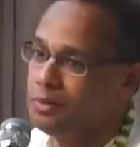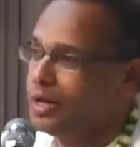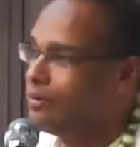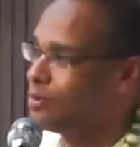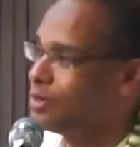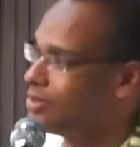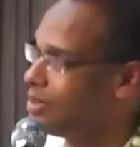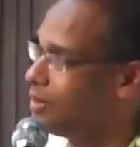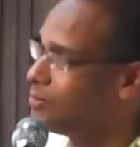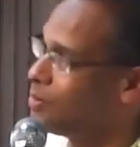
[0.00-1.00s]
Okay, everyone
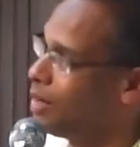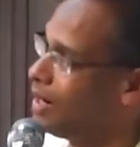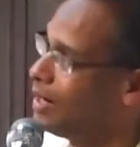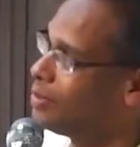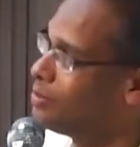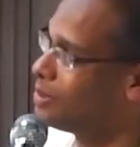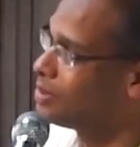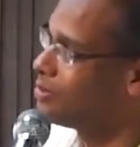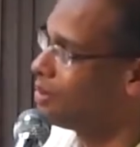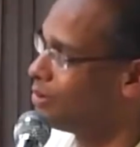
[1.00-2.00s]
sit down. Prabhu, I like you
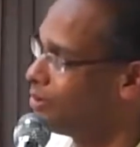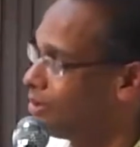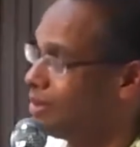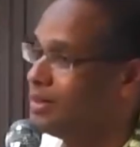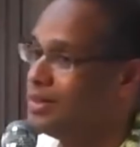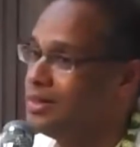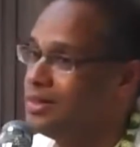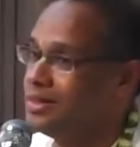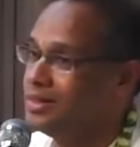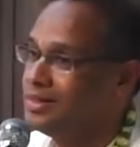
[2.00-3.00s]
because of 1, 2, 3.
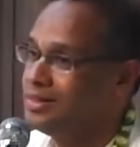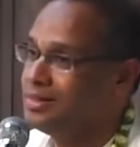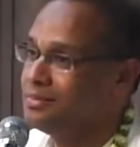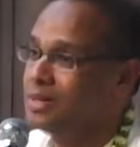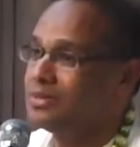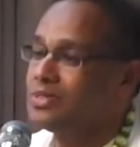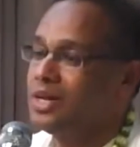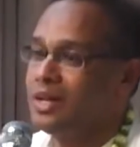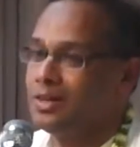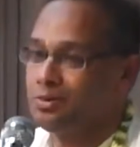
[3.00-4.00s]
Mataji,
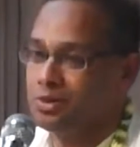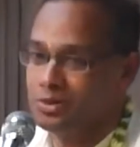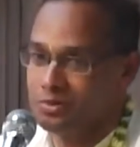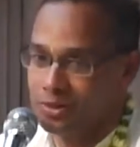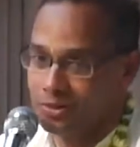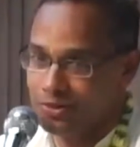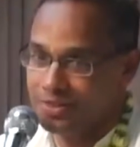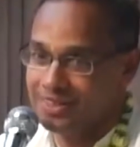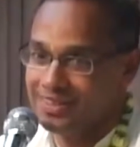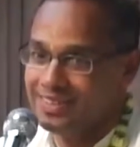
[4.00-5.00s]
I like you because of 1, 2,
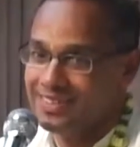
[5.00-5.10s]
3.